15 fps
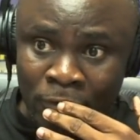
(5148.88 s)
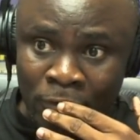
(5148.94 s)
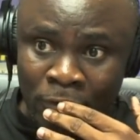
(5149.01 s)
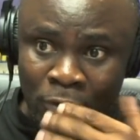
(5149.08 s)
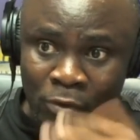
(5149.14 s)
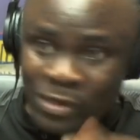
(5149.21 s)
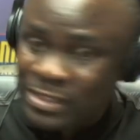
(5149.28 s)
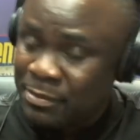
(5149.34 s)

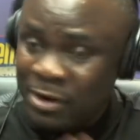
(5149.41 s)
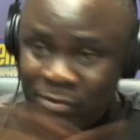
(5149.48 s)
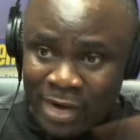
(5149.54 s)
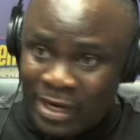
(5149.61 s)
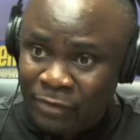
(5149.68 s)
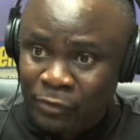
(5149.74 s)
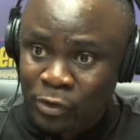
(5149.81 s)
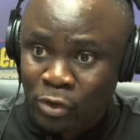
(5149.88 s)
won't mean run
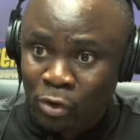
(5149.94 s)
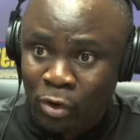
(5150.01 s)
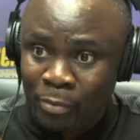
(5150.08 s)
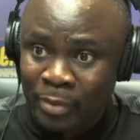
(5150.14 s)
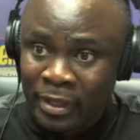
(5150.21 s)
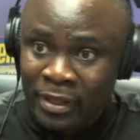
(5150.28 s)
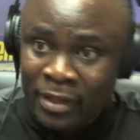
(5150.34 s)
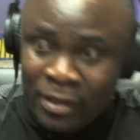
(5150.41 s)
a
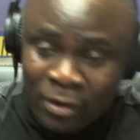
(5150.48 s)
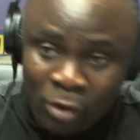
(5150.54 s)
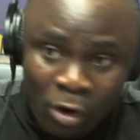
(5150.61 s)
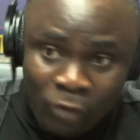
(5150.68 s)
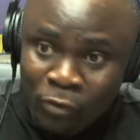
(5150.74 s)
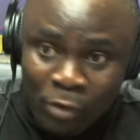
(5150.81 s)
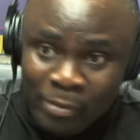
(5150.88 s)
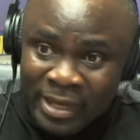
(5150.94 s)
photocopy
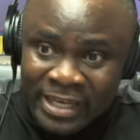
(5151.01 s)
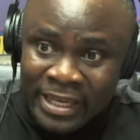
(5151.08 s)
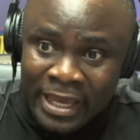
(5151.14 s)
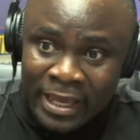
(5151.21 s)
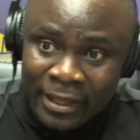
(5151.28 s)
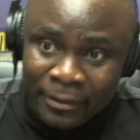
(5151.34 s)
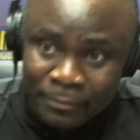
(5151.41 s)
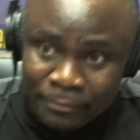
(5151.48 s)
of
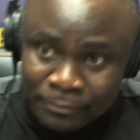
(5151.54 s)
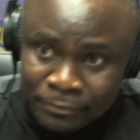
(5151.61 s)
obedient